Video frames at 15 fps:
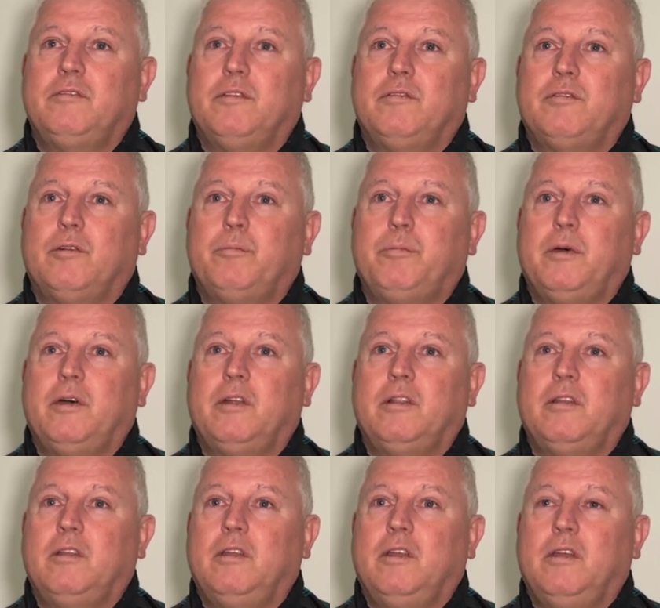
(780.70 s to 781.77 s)
in football.
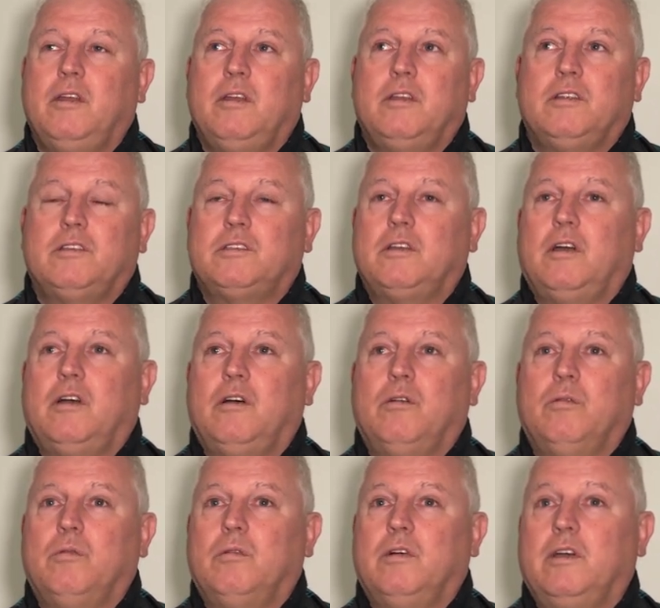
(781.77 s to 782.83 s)

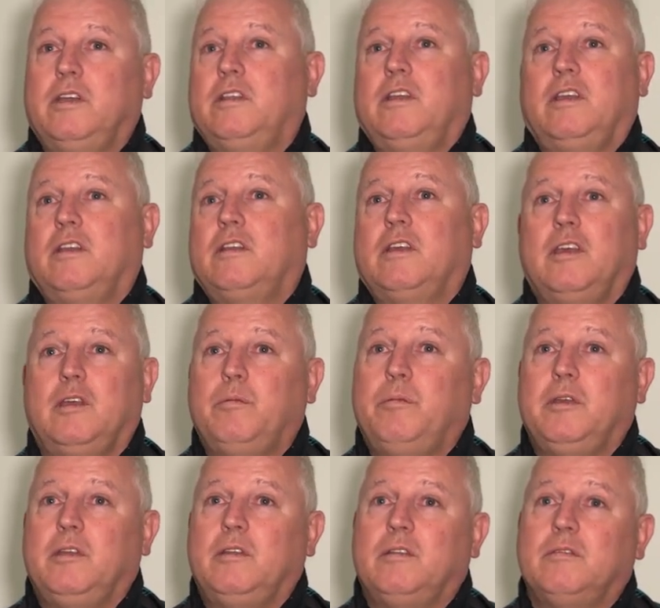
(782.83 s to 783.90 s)
So I think he'd
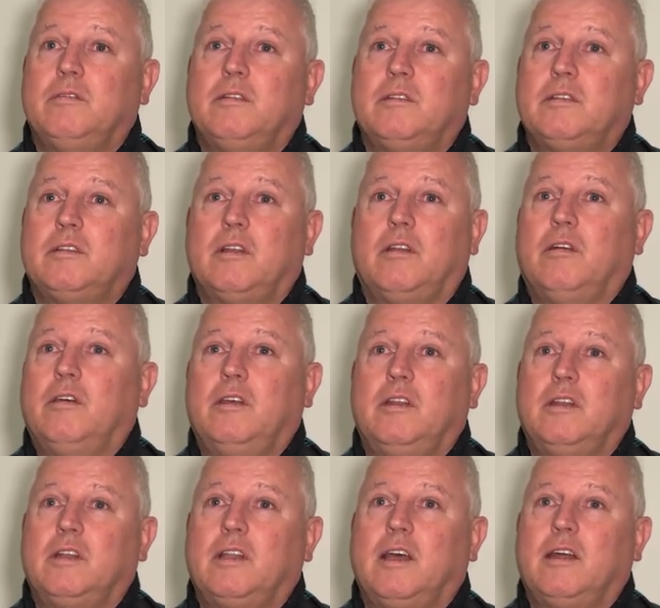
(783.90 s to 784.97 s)
be
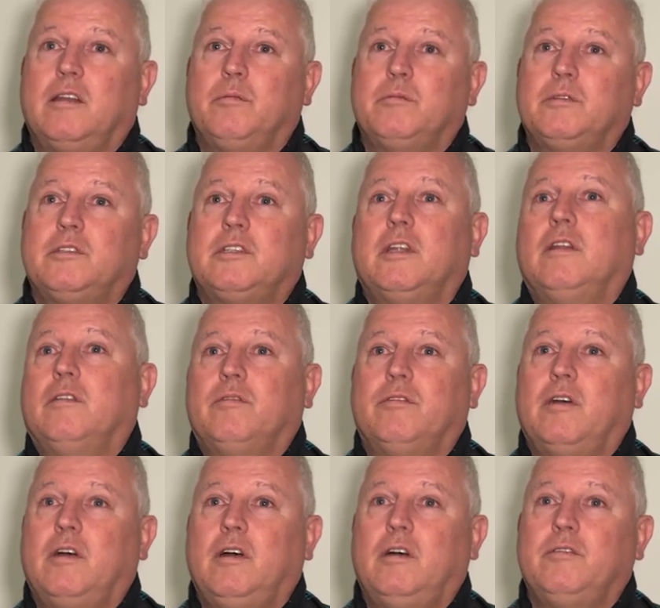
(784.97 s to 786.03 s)
delighted that I'm still
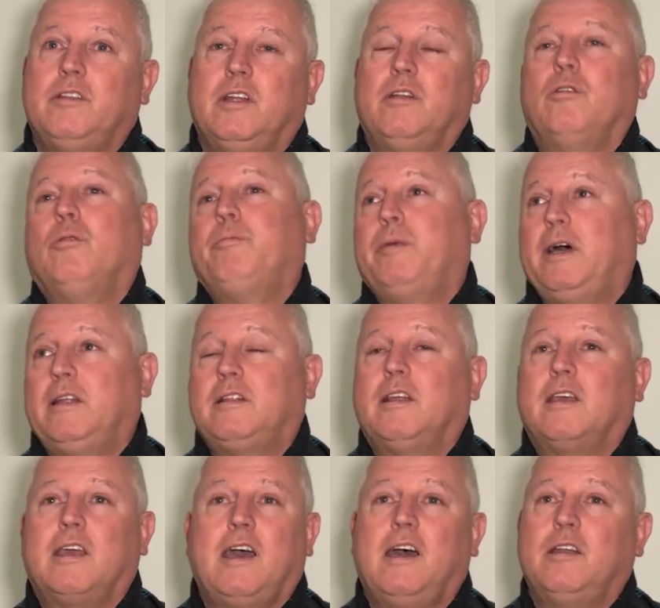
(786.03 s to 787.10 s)
involved and up at the
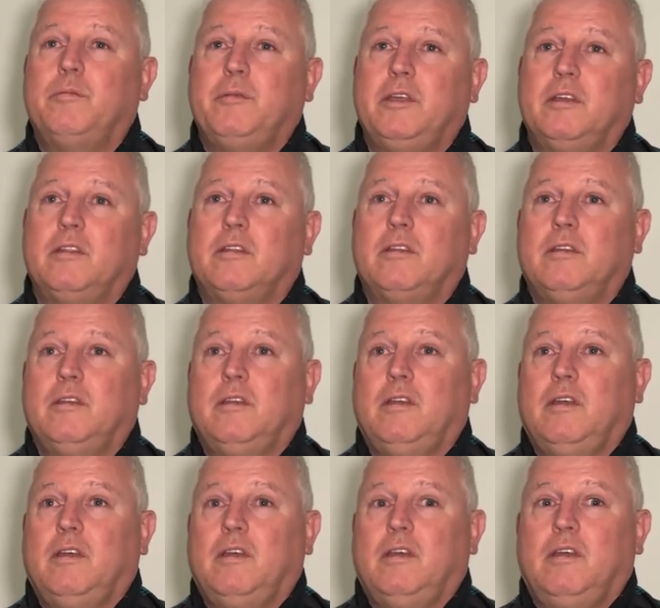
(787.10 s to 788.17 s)
academy. And,
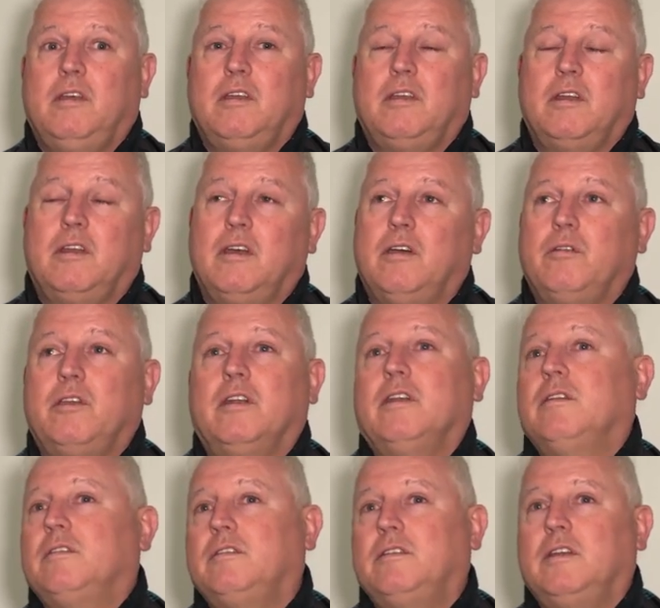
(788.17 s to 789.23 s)
you know,
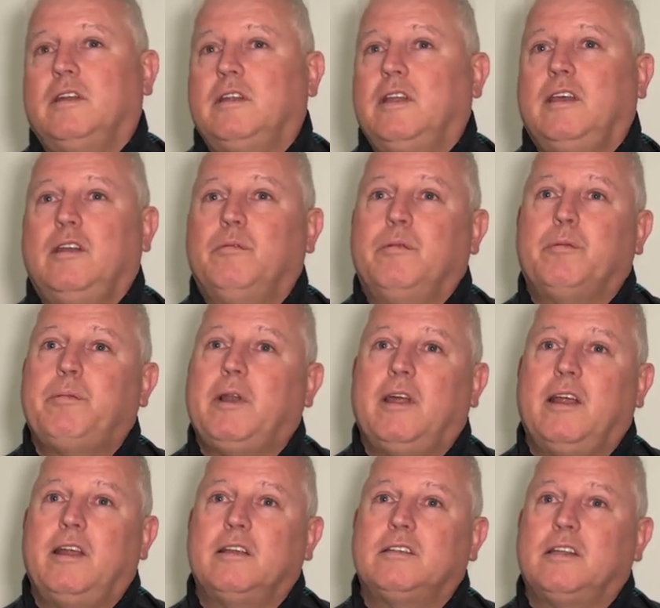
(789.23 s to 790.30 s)
you're dealing with
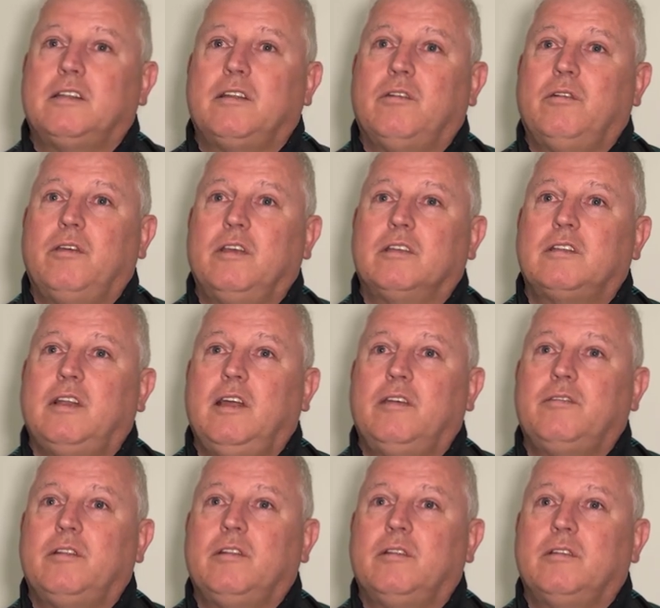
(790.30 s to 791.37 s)
players at the highest
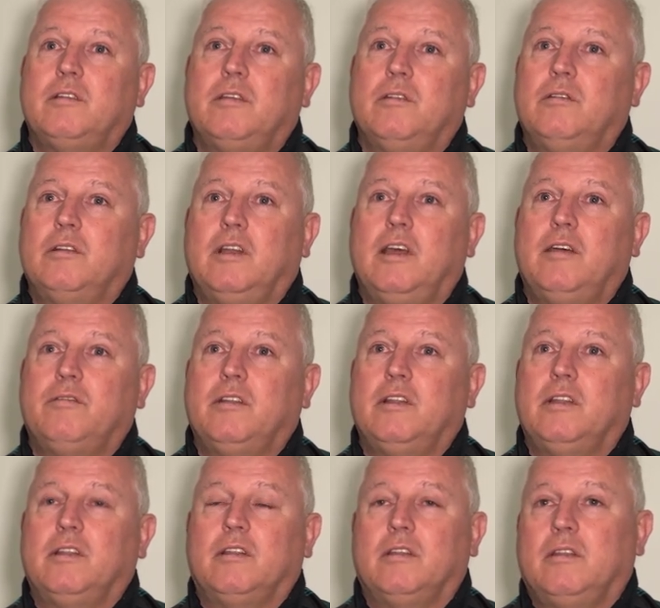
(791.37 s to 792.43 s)
level, young level,
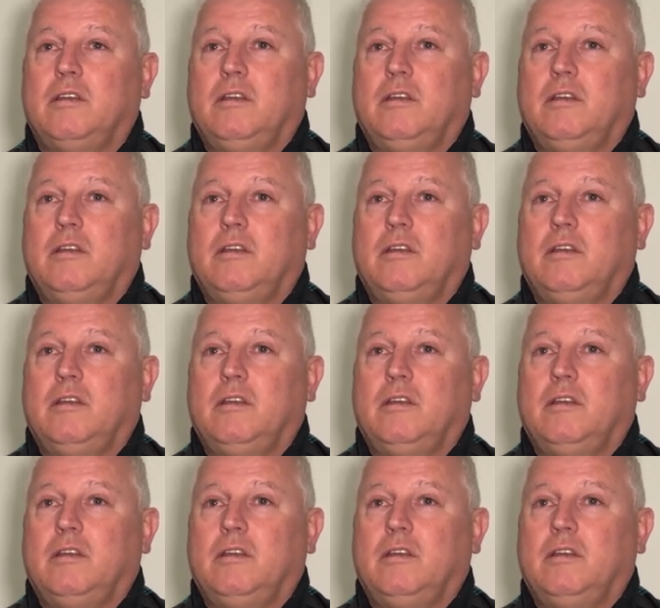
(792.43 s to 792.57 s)
and